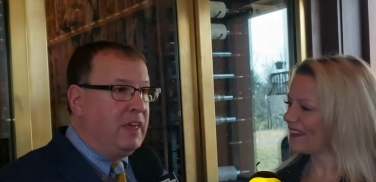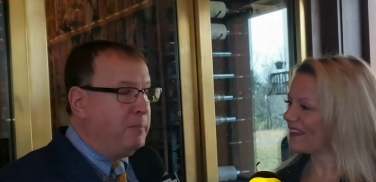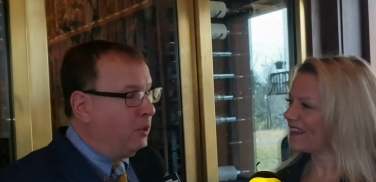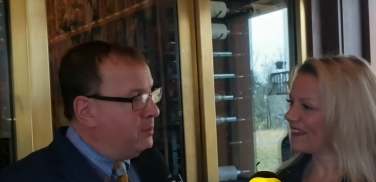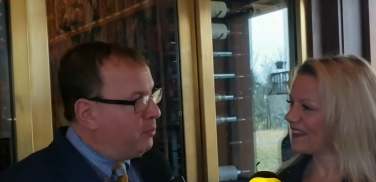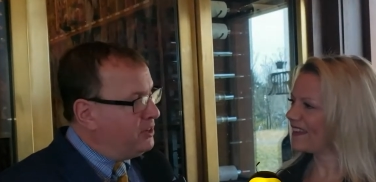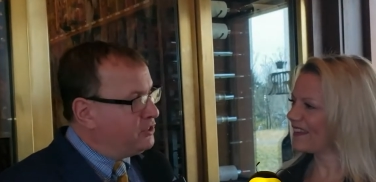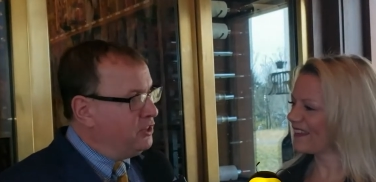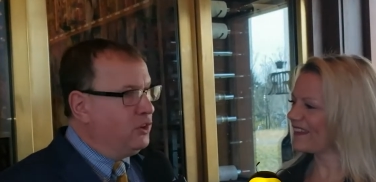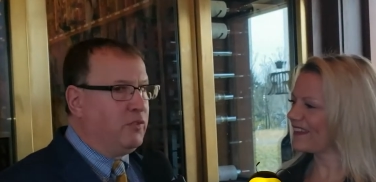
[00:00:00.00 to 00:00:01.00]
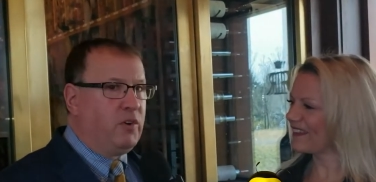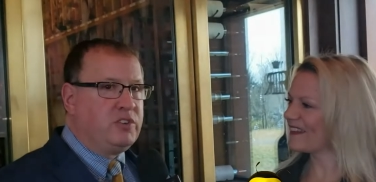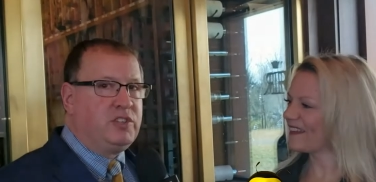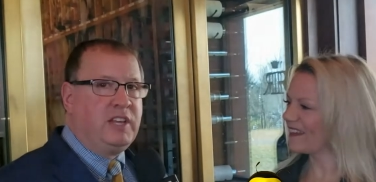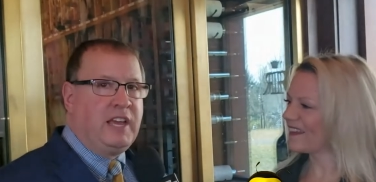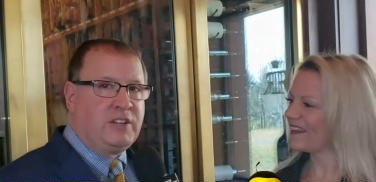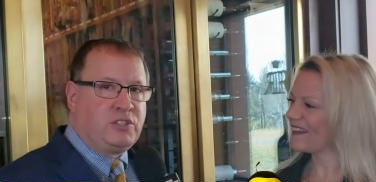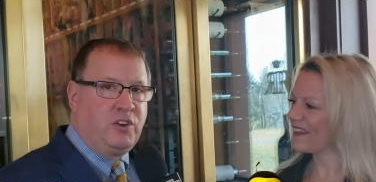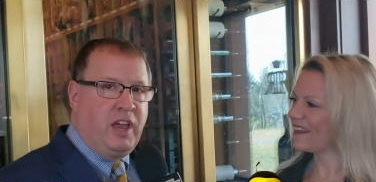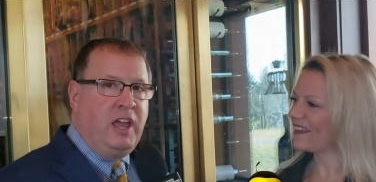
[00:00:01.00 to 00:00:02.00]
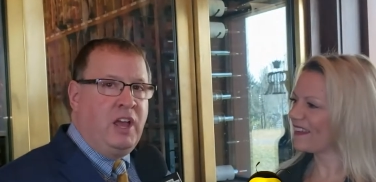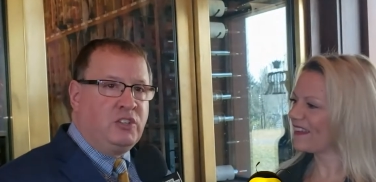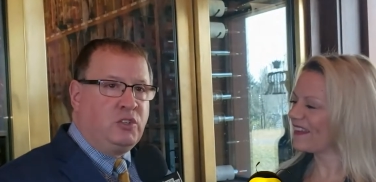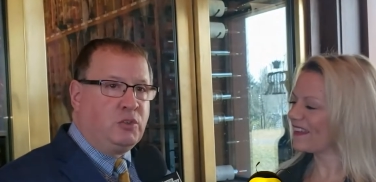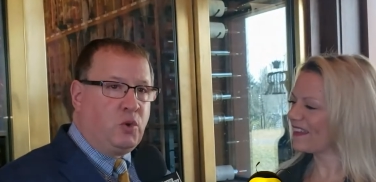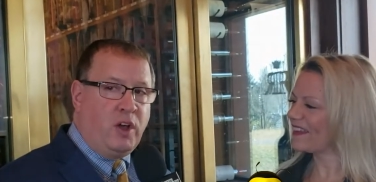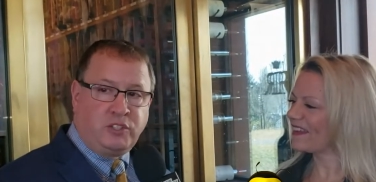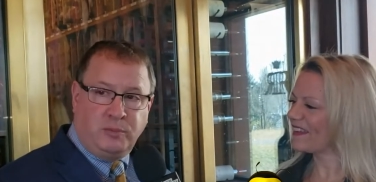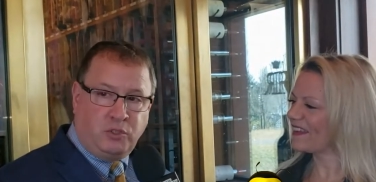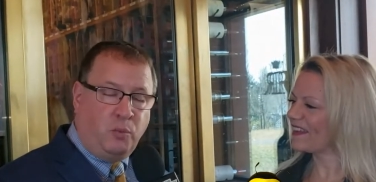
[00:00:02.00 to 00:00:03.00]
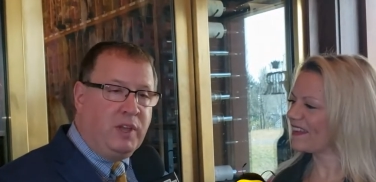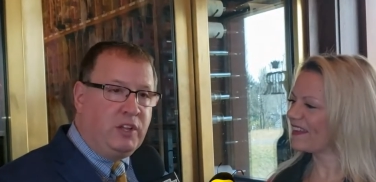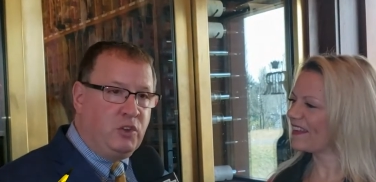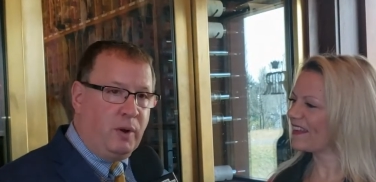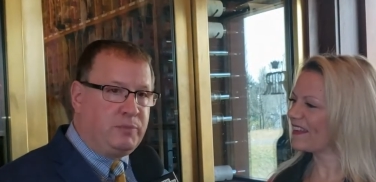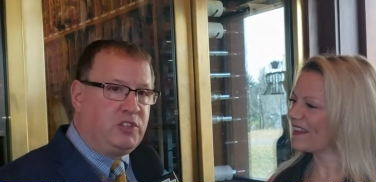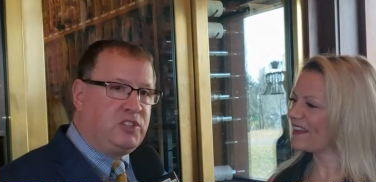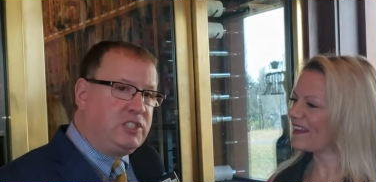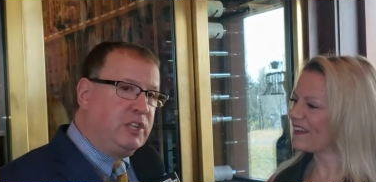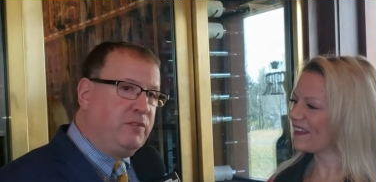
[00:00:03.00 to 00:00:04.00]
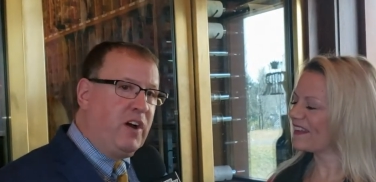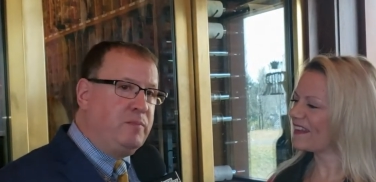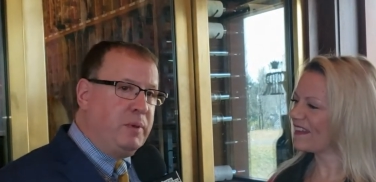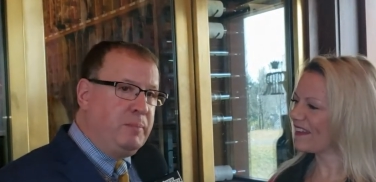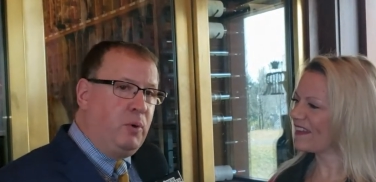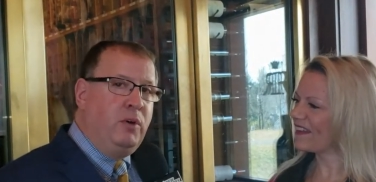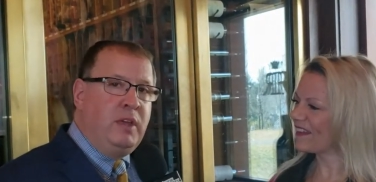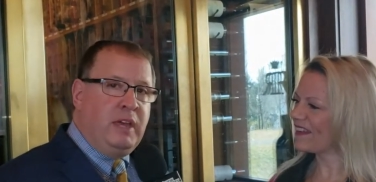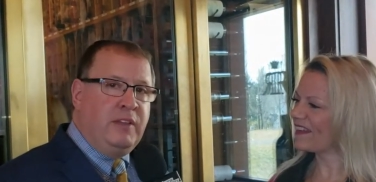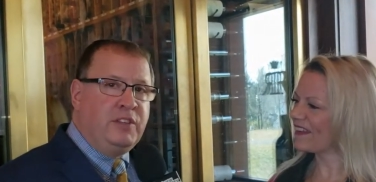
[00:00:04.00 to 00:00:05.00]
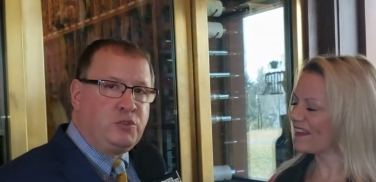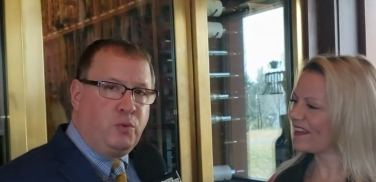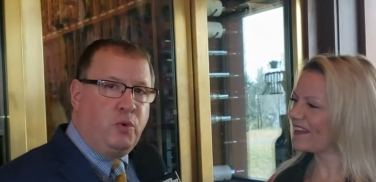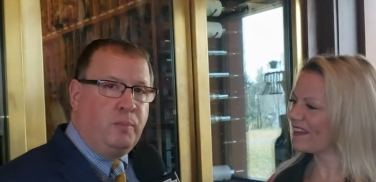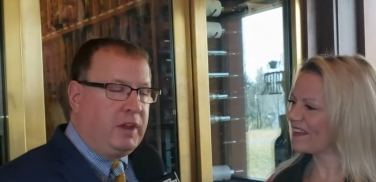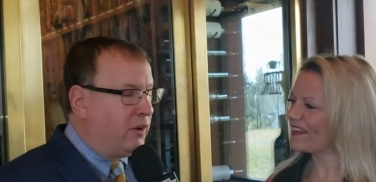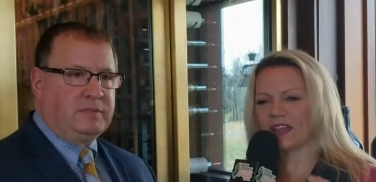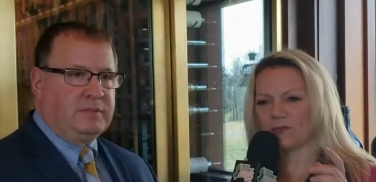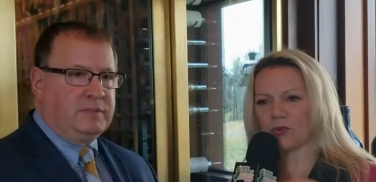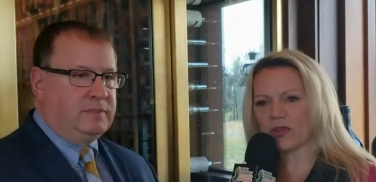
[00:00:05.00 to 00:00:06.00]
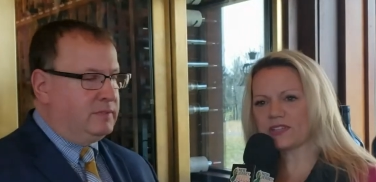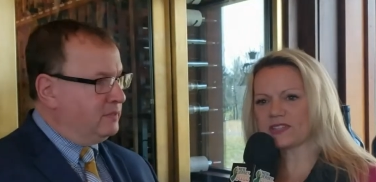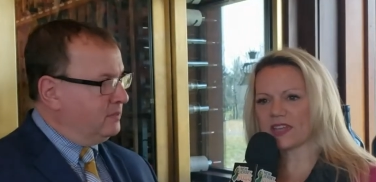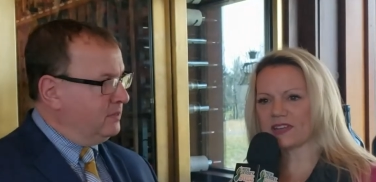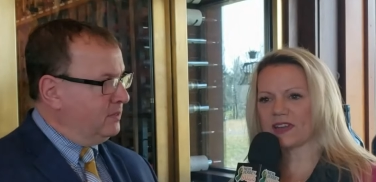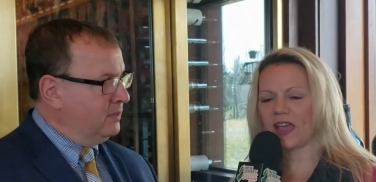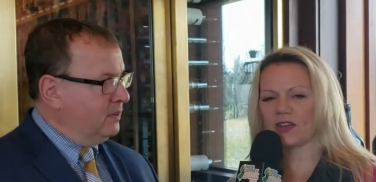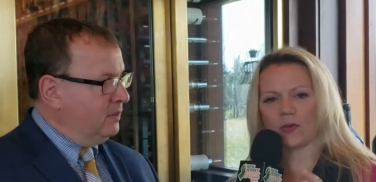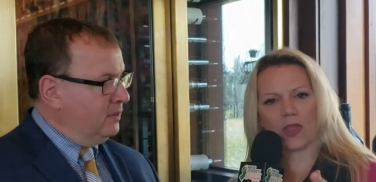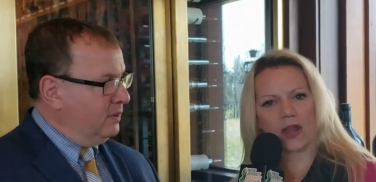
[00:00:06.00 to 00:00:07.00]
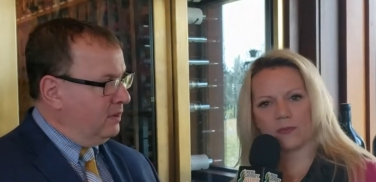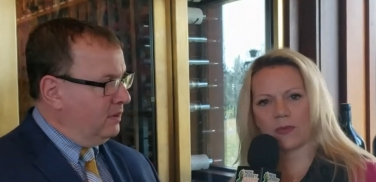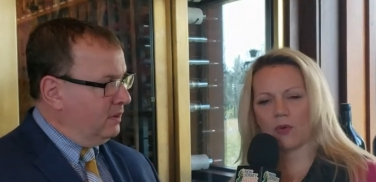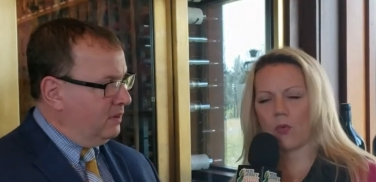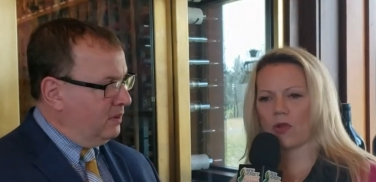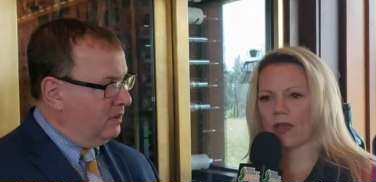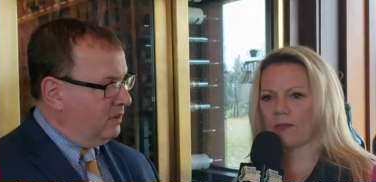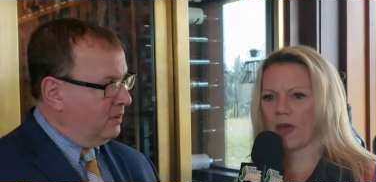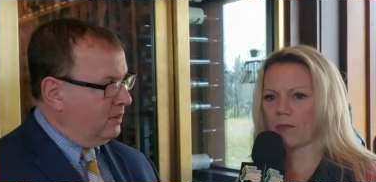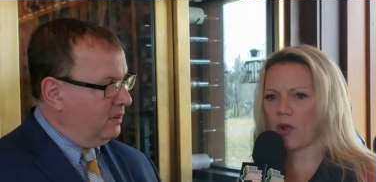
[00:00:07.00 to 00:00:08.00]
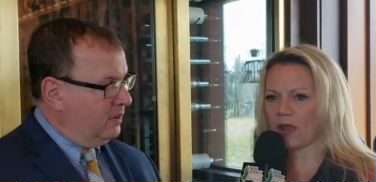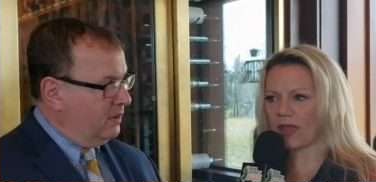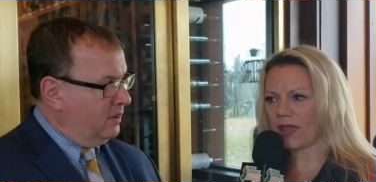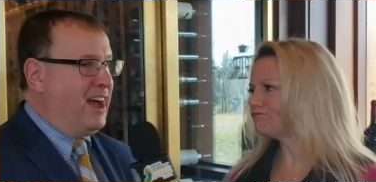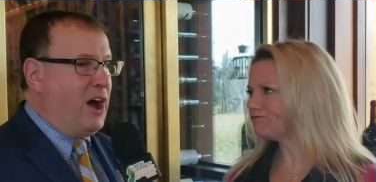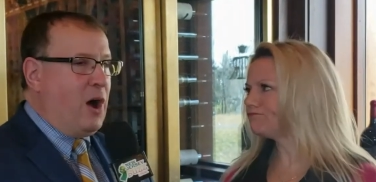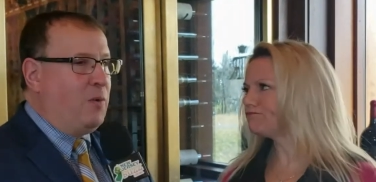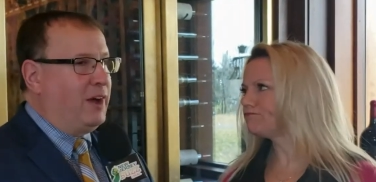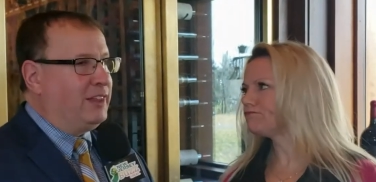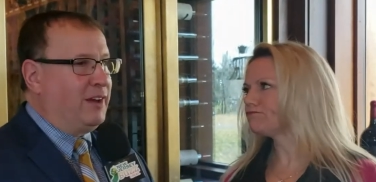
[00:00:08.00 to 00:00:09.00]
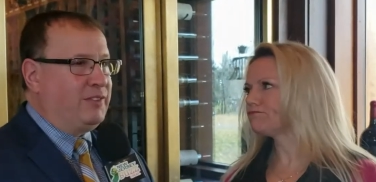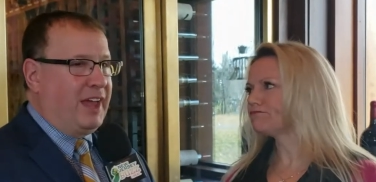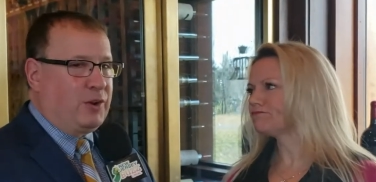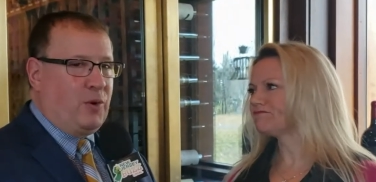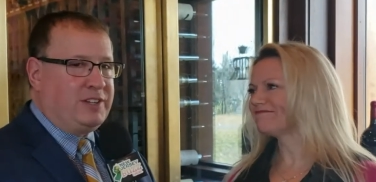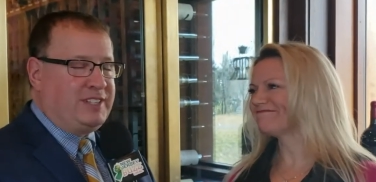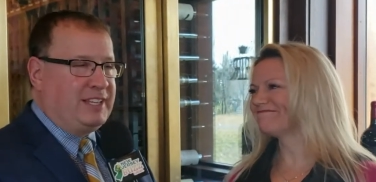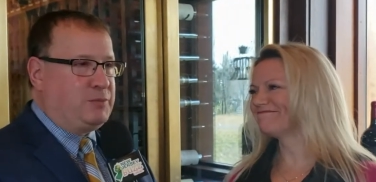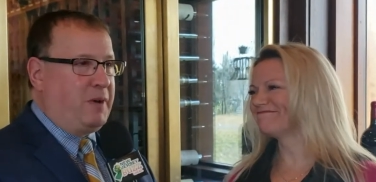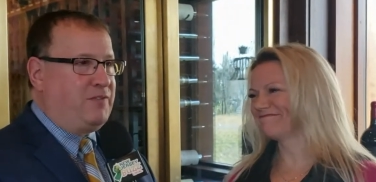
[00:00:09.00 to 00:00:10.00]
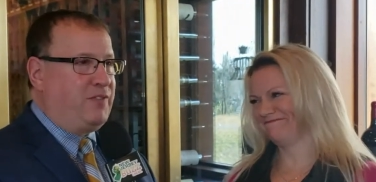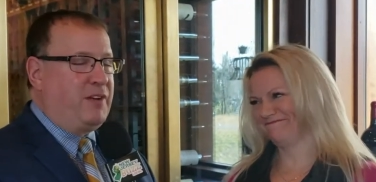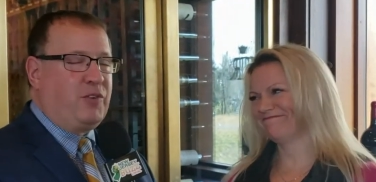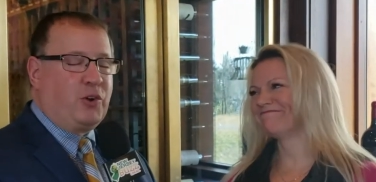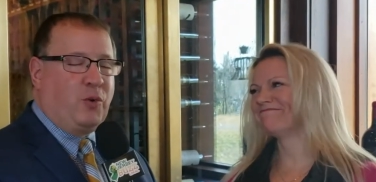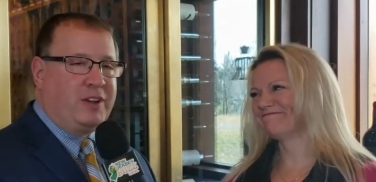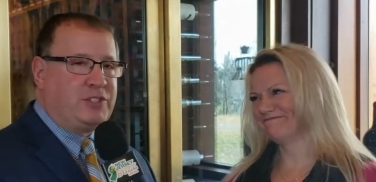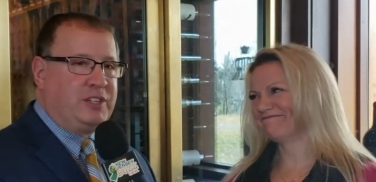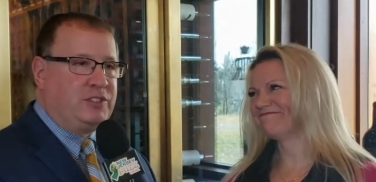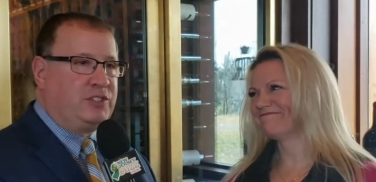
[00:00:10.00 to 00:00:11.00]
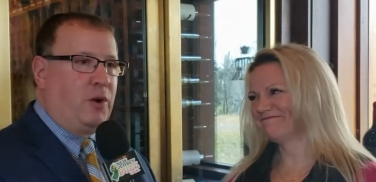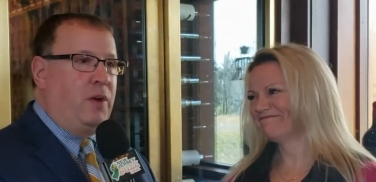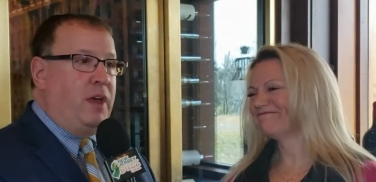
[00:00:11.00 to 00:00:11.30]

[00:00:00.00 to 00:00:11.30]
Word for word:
Speaker 1: They played Princeton University yesterday. So it was awesome. So we could do up to 65 people in this room
Speaker 2: here. In Princeton, I know a lot of people worry about parking.
Speaker 1: Oh, I love that question. That's my favorite question. So